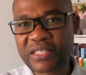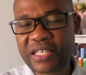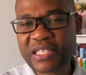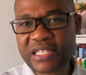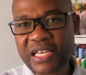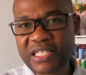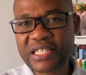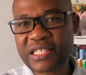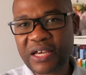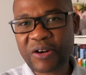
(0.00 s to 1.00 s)

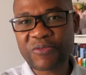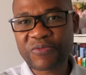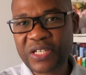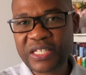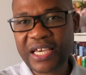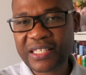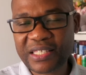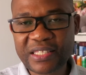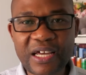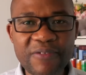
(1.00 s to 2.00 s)
dissertation is around fintechs
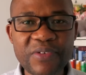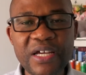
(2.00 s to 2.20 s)
and stuff,